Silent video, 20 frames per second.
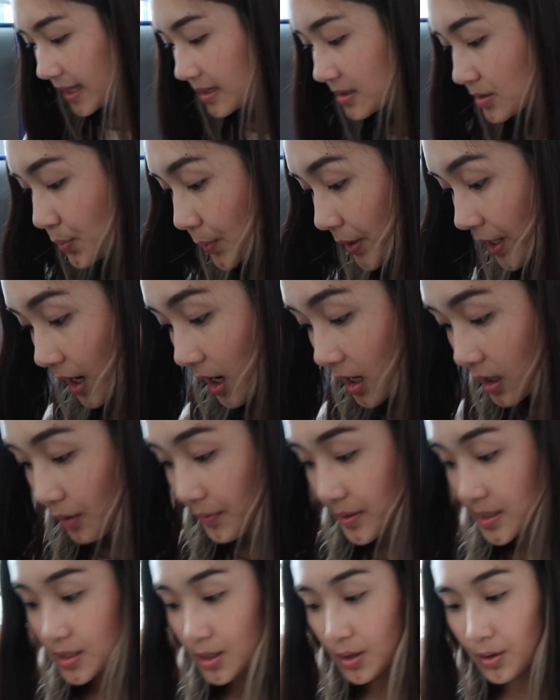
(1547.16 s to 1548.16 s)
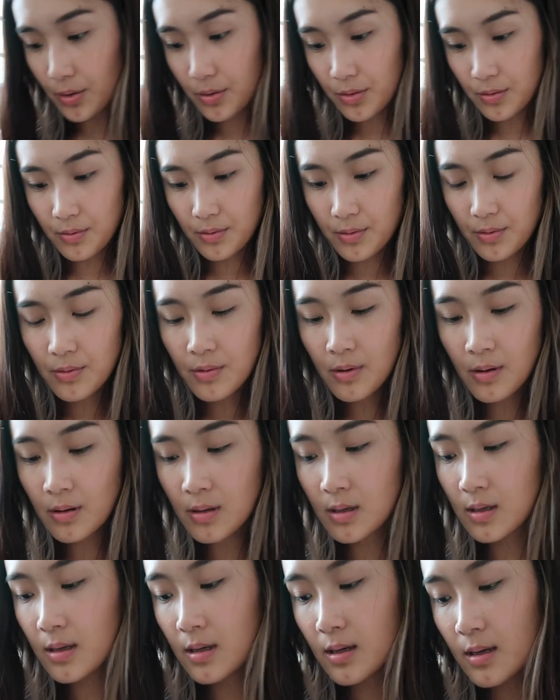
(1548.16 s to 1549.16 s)
and we are going to go through
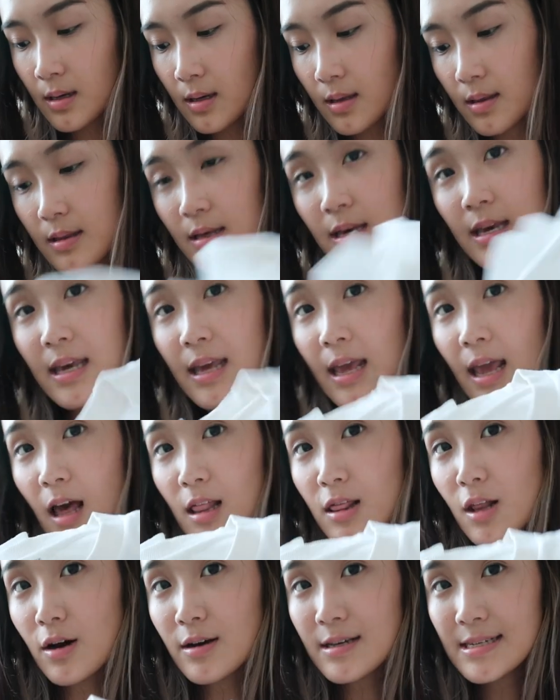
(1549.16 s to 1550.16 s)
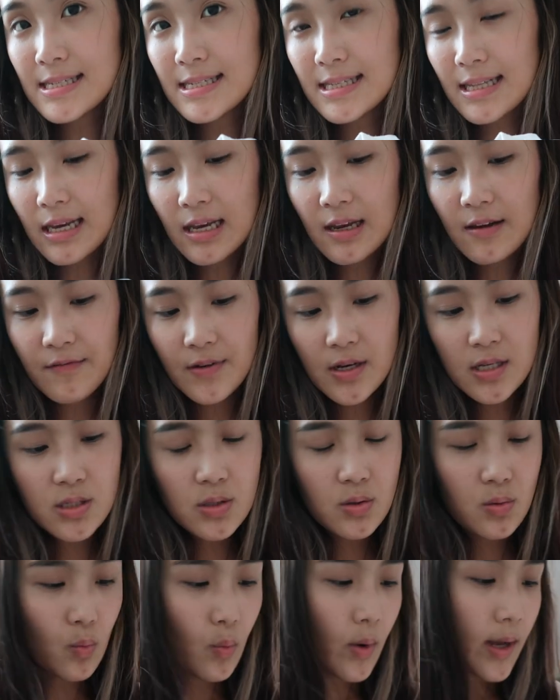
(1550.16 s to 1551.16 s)
the long sleeved
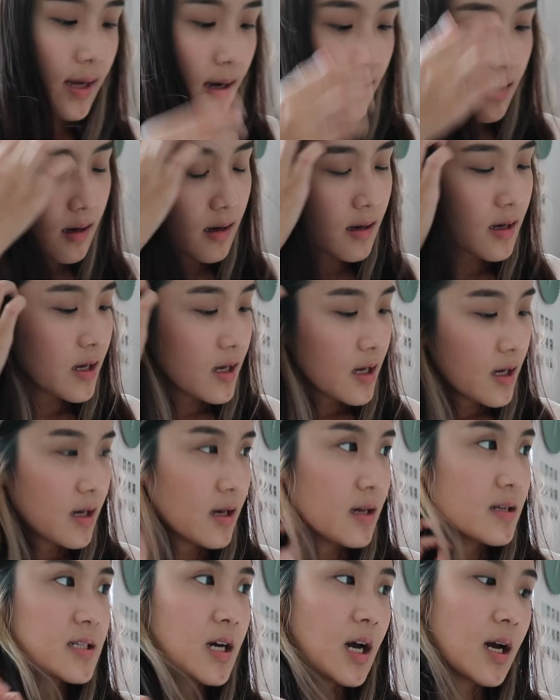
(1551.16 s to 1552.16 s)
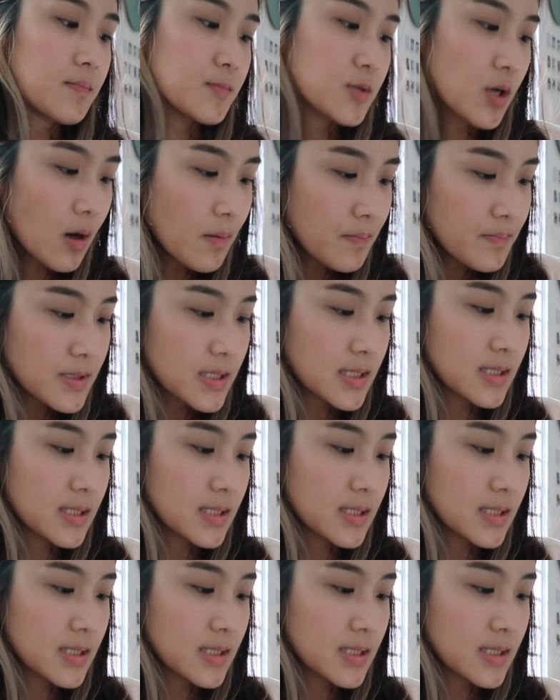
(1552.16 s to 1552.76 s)
sweater type tops.